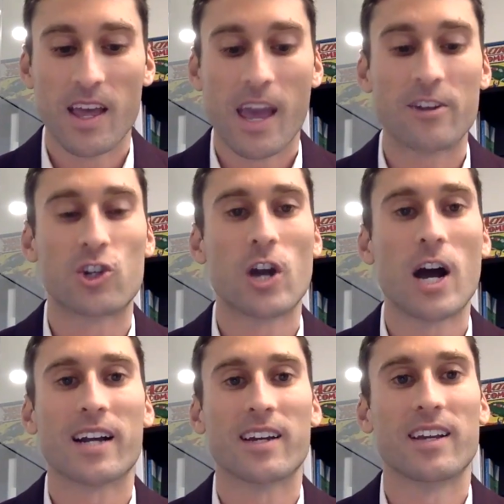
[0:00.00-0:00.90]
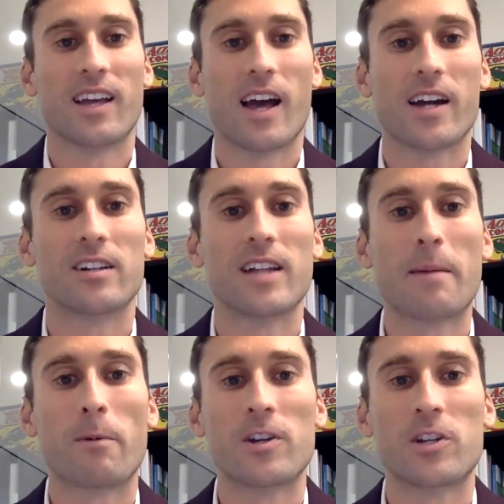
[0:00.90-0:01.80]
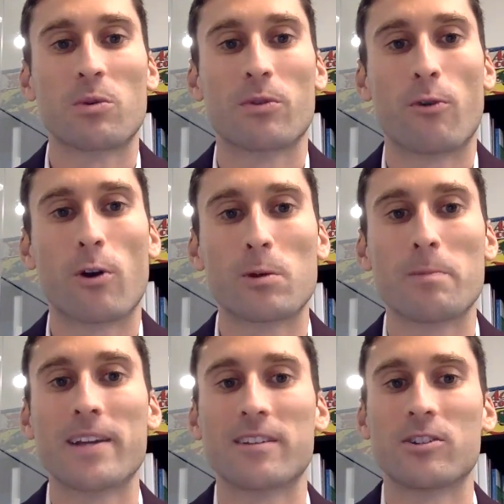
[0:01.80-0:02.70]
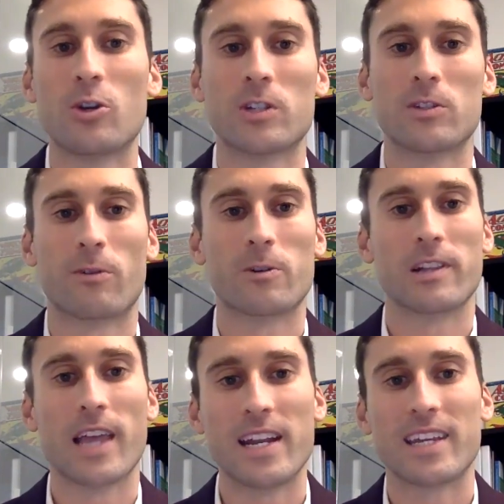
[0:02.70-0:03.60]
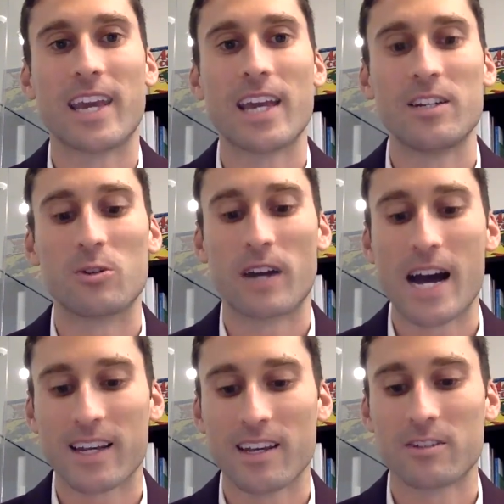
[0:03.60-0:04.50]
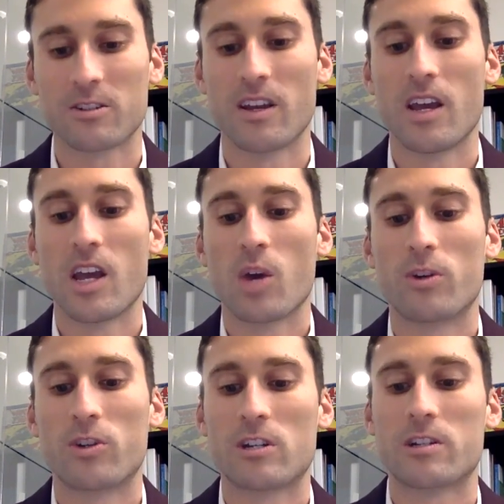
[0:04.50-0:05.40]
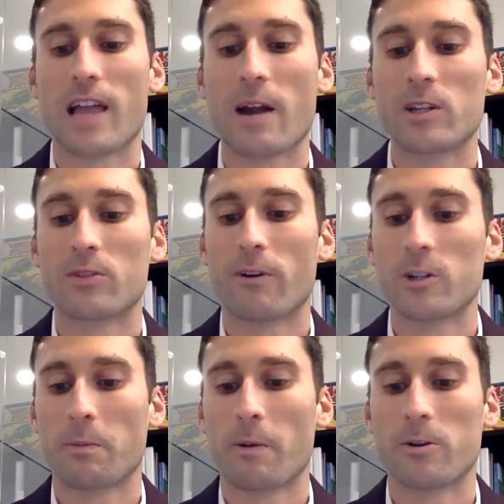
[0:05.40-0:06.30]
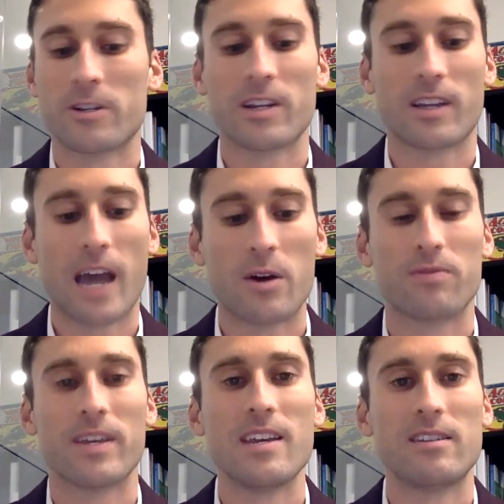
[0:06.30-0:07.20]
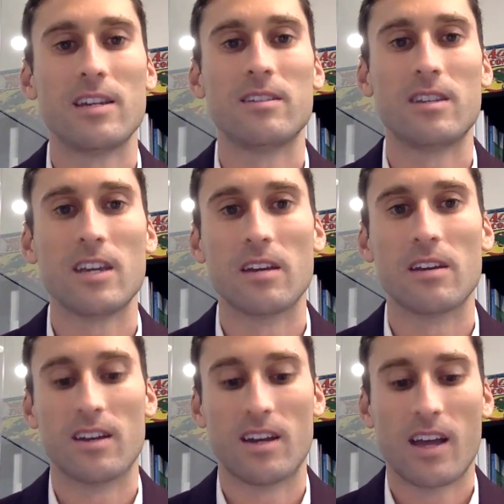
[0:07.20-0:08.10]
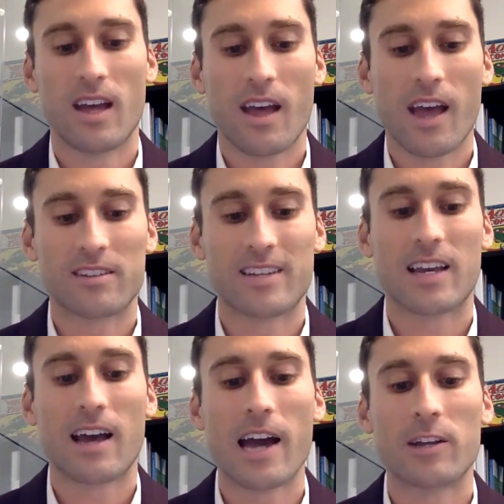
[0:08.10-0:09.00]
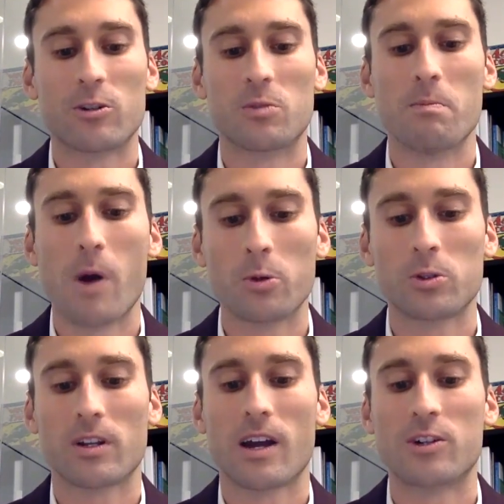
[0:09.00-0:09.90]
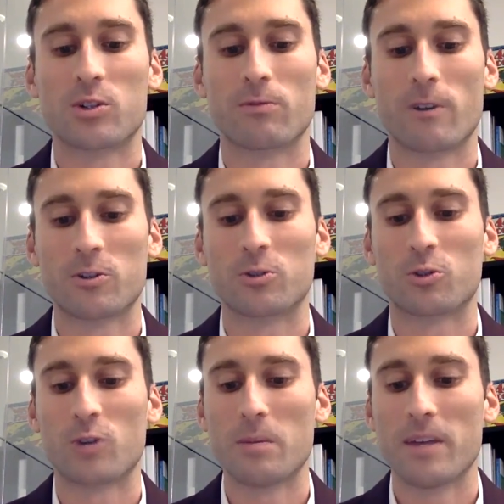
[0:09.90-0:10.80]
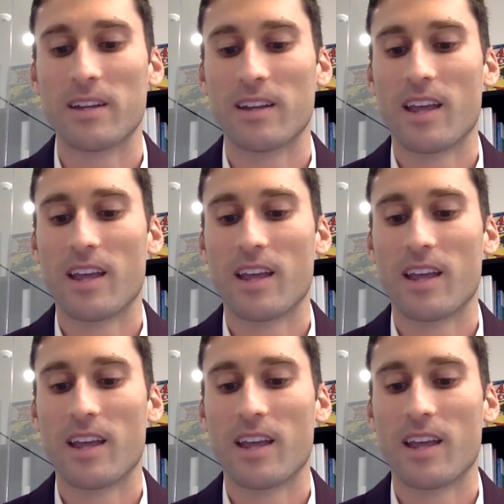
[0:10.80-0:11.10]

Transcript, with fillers: and Shock, a collaboration with former Massachusetts First Lady Kitty Dukakis, which is Larry's first-person account of ECT, psychiatry's most controversial treatment,